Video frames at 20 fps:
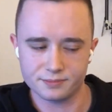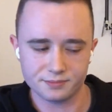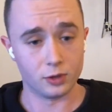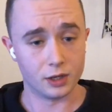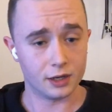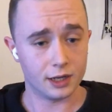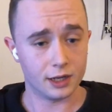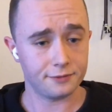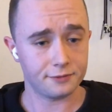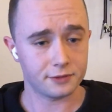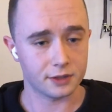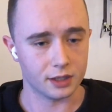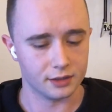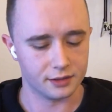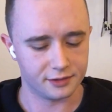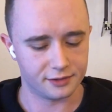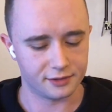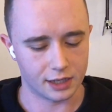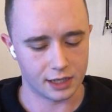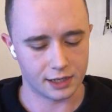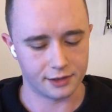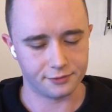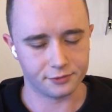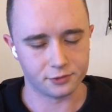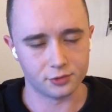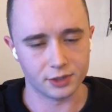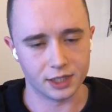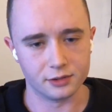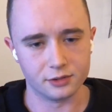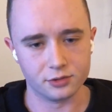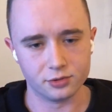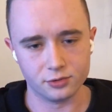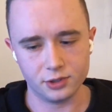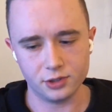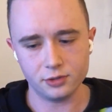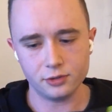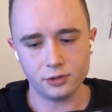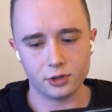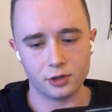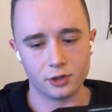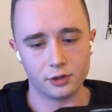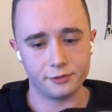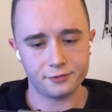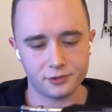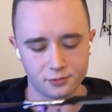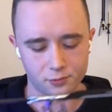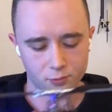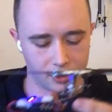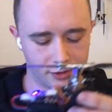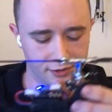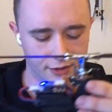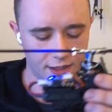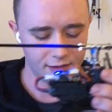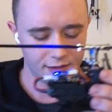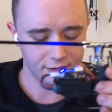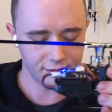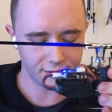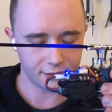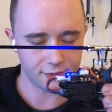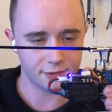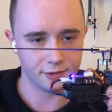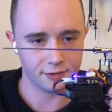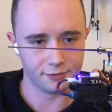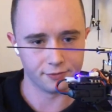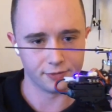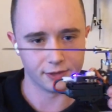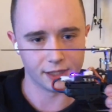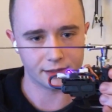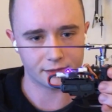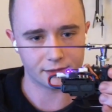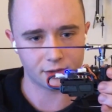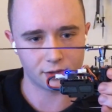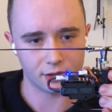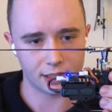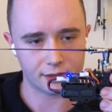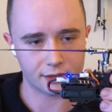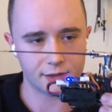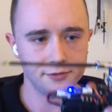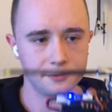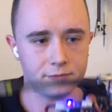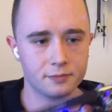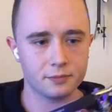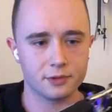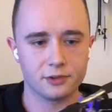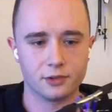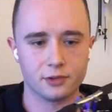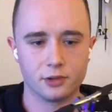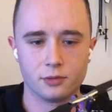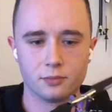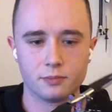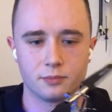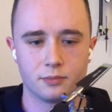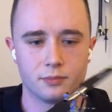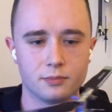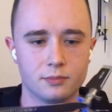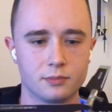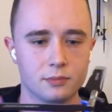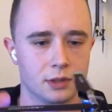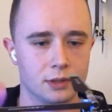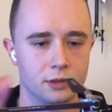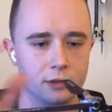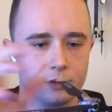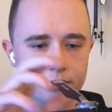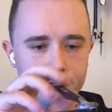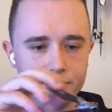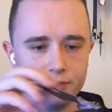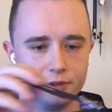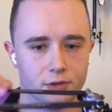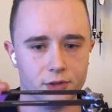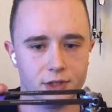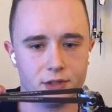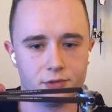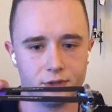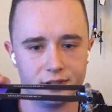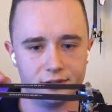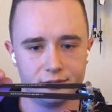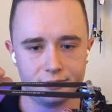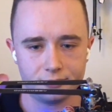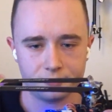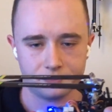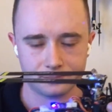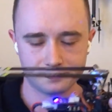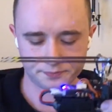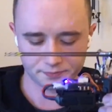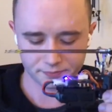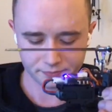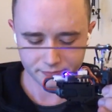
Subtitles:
So what I've done is I've created two new curves. One that is flat collective, so 0 degrees,